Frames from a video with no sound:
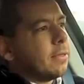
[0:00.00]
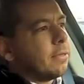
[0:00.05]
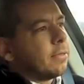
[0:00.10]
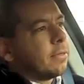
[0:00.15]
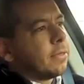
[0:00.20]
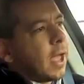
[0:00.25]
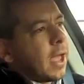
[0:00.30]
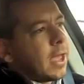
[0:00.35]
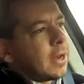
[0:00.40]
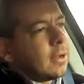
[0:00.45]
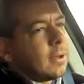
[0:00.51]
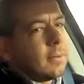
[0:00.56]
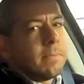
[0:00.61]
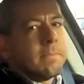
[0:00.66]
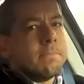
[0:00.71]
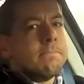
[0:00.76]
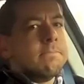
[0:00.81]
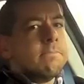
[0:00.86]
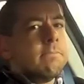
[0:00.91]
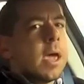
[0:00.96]
then
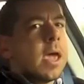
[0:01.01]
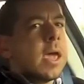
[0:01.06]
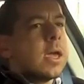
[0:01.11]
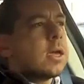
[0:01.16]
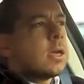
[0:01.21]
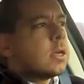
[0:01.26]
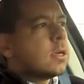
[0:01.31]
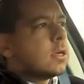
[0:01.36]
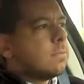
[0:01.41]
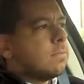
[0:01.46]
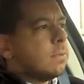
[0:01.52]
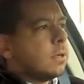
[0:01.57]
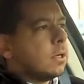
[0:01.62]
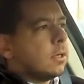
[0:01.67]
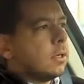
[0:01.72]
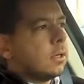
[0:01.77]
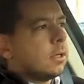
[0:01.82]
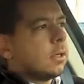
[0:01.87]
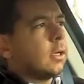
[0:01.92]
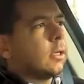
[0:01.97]

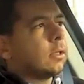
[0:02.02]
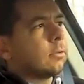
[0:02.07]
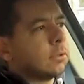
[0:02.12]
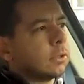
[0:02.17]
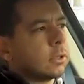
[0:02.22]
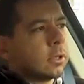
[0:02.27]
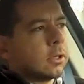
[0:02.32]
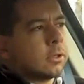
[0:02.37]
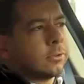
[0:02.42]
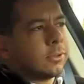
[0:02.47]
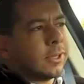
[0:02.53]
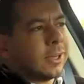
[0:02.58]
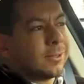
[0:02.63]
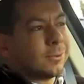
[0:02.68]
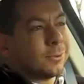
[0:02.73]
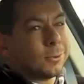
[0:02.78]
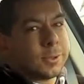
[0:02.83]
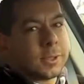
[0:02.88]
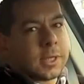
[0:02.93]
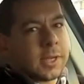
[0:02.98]
maybe it will go
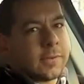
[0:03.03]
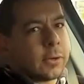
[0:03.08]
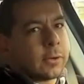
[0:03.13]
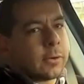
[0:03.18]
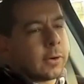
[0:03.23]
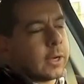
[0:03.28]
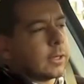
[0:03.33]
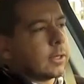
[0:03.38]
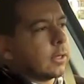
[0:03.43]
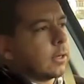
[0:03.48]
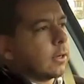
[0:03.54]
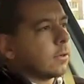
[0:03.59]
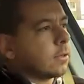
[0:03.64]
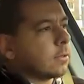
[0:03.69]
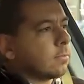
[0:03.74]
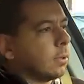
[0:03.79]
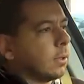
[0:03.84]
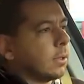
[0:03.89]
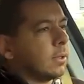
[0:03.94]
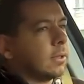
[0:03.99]
down to seven or eight
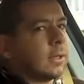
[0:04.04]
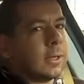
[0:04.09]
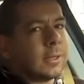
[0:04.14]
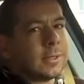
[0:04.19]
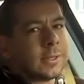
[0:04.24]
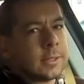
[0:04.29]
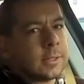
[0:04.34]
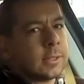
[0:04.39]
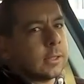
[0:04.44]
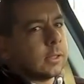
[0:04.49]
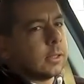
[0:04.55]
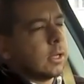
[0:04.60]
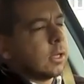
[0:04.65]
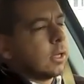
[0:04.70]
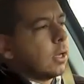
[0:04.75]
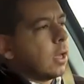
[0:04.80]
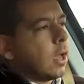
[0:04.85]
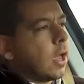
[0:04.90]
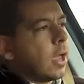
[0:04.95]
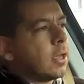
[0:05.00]
years. But that's still
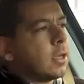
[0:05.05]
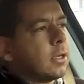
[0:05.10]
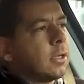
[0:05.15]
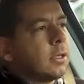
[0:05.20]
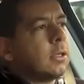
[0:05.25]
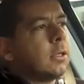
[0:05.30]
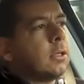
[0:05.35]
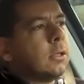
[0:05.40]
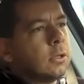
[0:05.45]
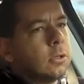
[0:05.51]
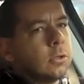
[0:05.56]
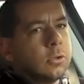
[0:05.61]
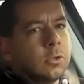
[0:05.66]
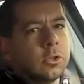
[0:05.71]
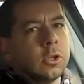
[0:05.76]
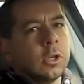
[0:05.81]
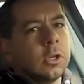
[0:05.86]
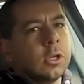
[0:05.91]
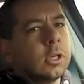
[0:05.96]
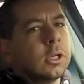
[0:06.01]
a
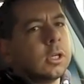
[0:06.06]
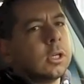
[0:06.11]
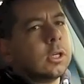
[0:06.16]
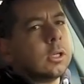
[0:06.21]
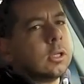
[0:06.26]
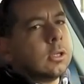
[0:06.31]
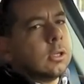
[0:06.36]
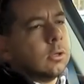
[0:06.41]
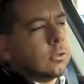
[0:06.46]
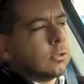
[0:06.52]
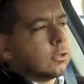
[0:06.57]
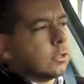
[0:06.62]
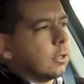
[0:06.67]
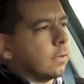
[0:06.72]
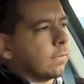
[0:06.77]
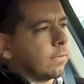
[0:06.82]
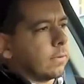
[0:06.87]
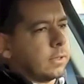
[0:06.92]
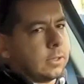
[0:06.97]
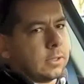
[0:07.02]
huge, huge
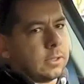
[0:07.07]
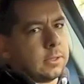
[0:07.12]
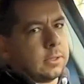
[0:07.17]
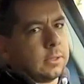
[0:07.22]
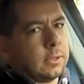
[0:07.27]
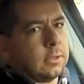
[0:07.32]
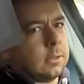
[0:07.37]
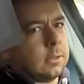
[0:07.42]
difference.